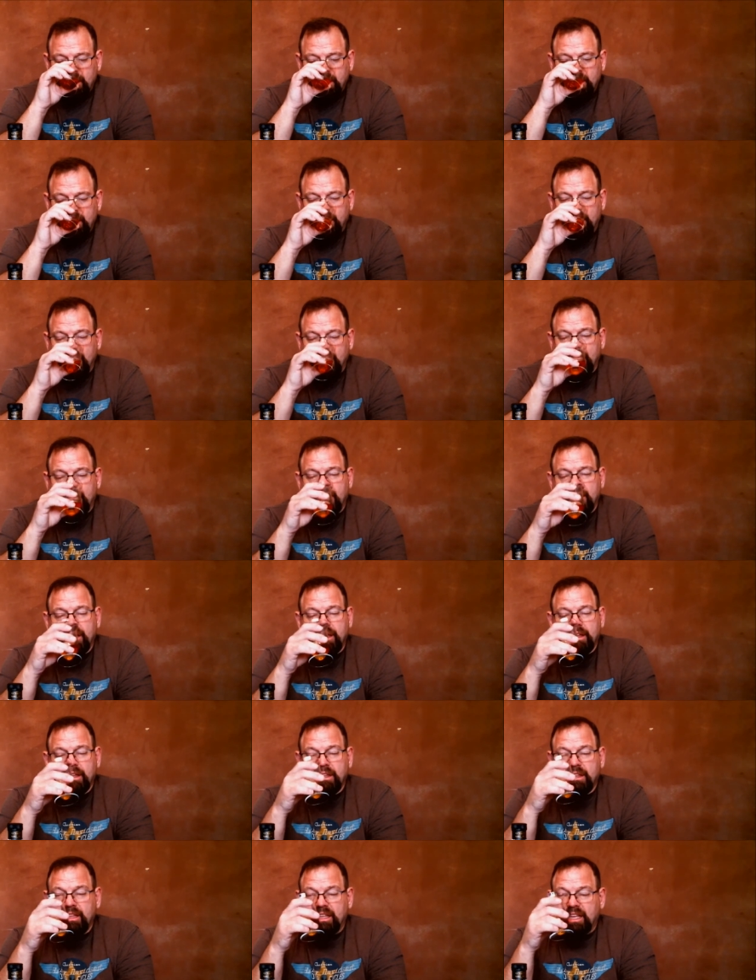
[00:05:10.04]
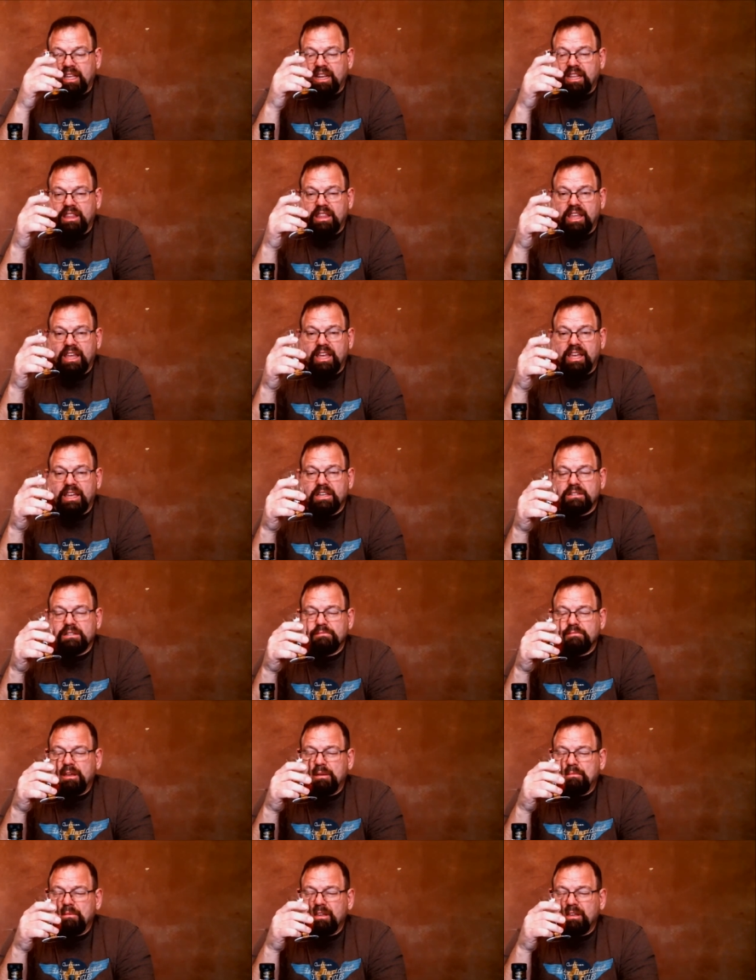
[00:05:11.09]
than anything else.
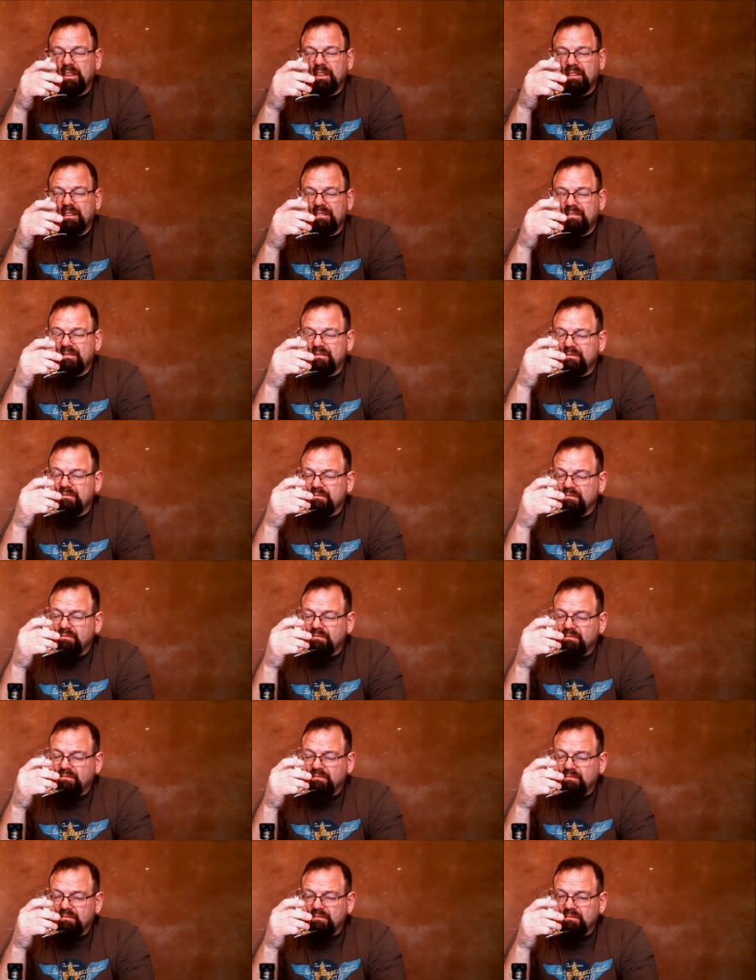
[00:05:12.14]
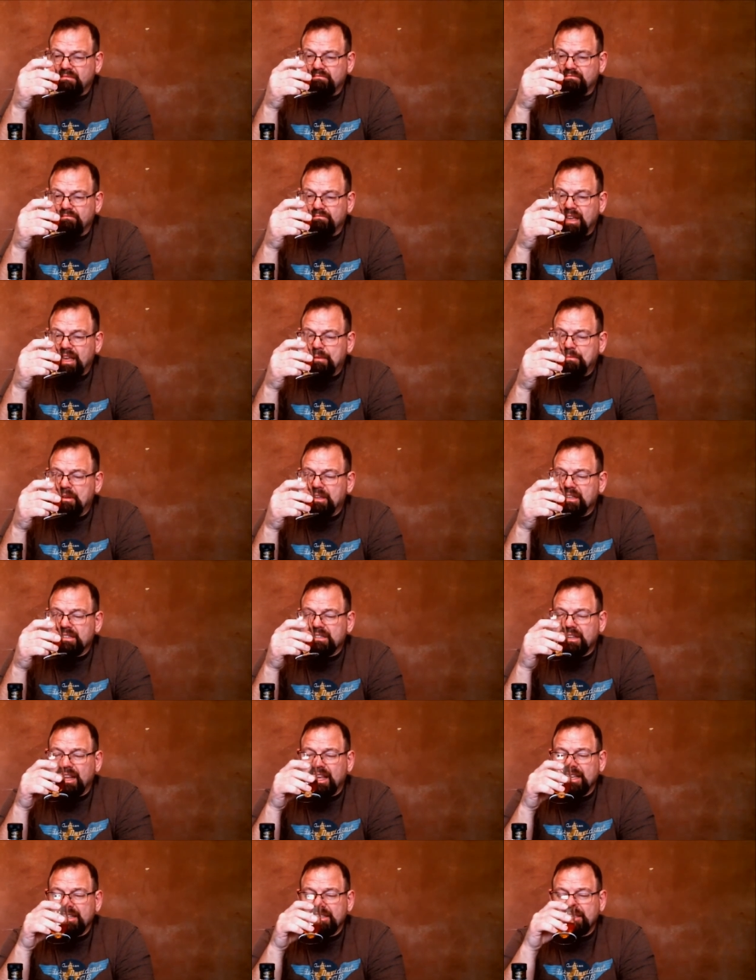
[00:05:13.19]
Maybe maybe a
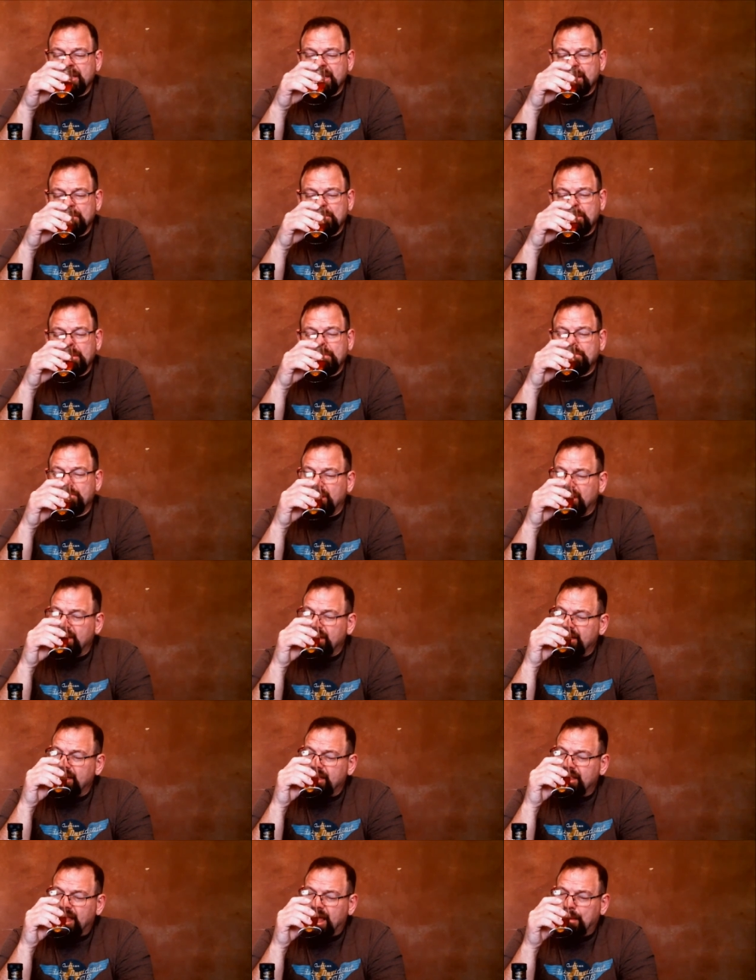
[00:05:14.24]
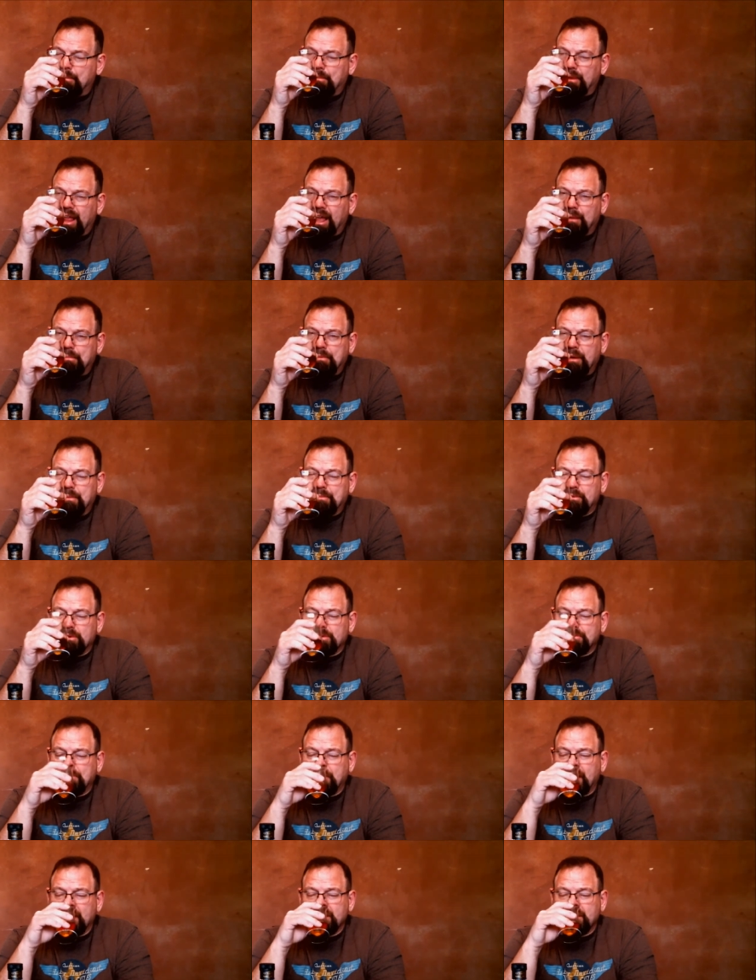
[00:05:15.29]
slight cinnamon, but that black pepper
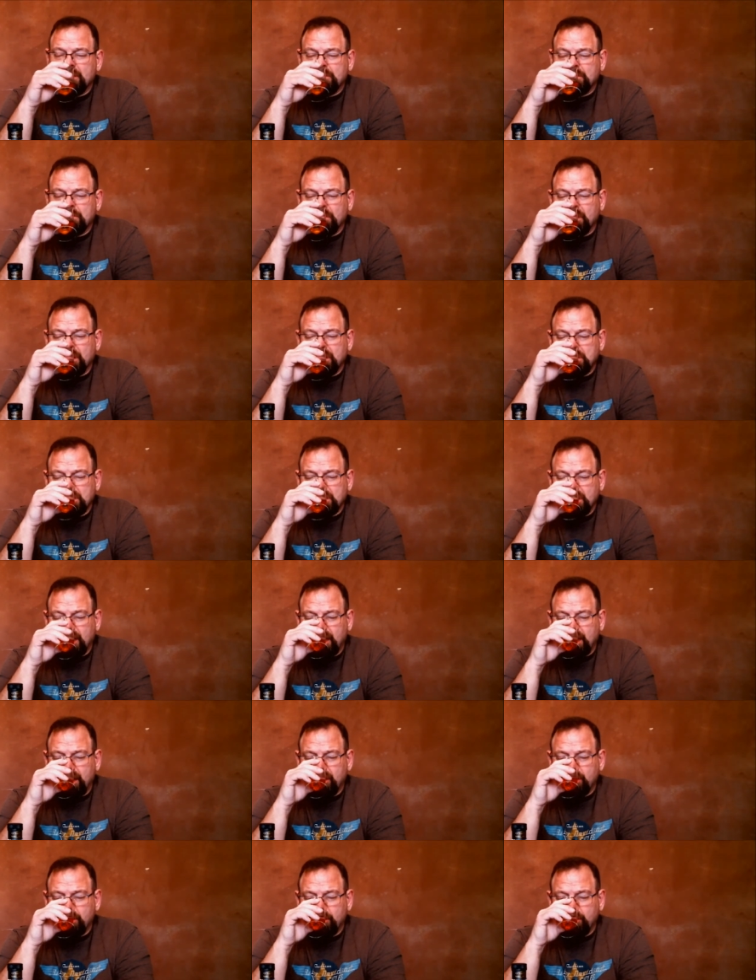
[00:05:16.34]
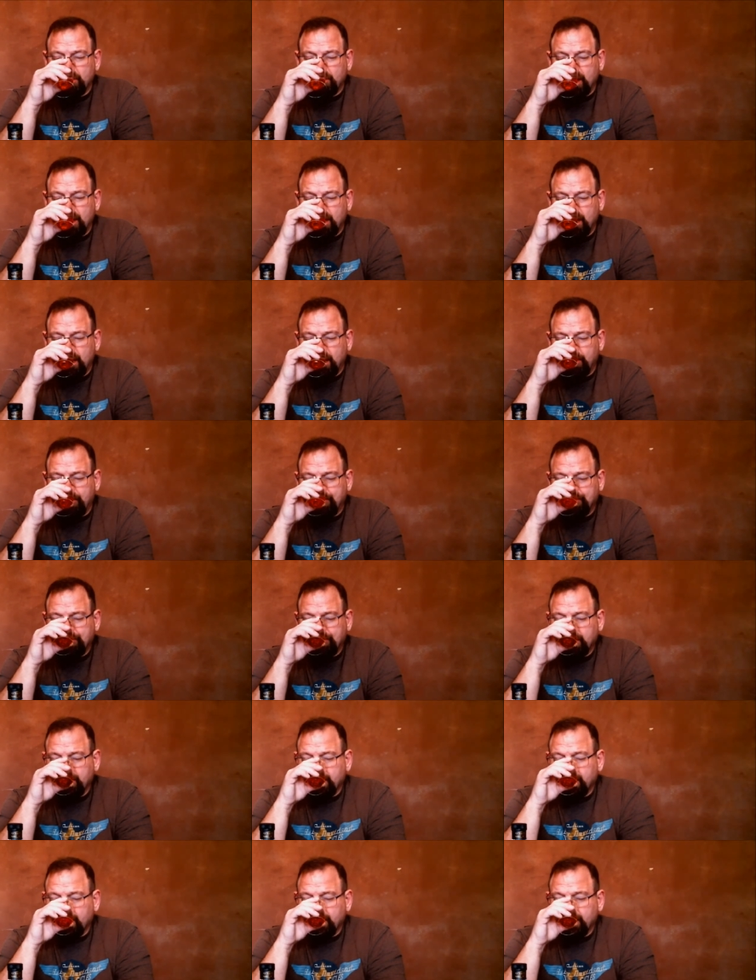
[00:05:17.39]
spice is really shining through right now
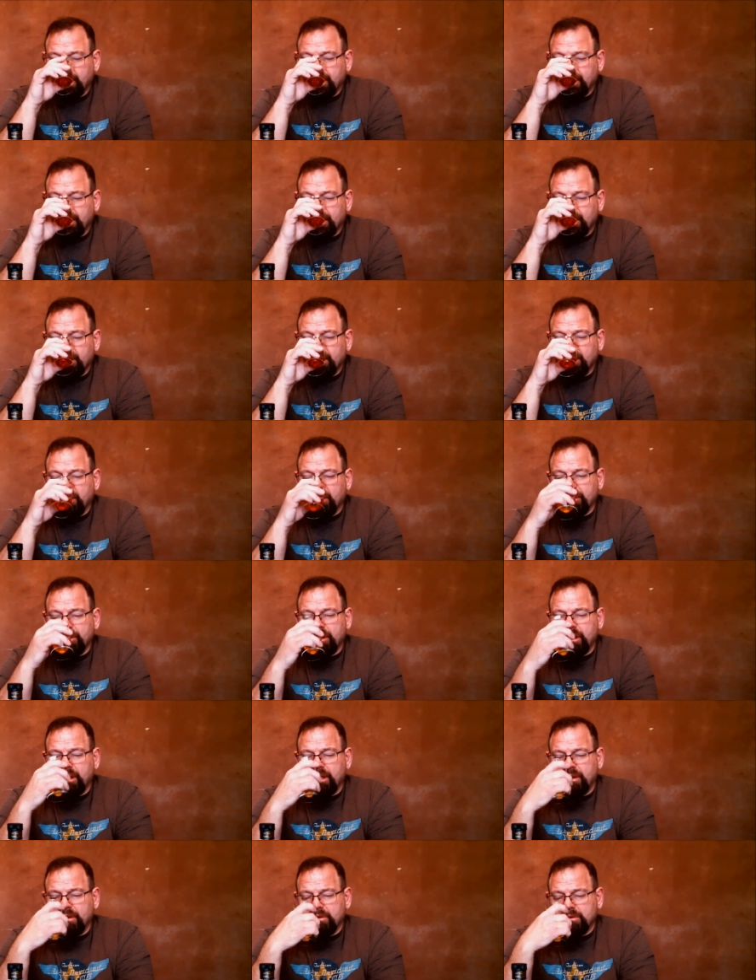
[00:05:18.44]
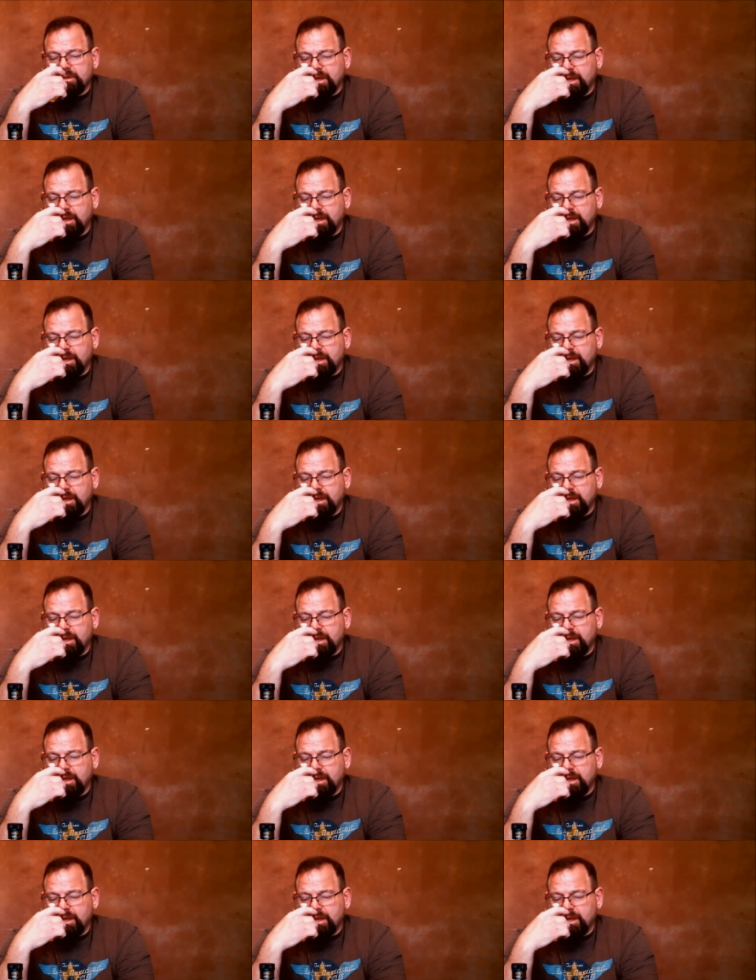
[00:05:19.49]
on the nose.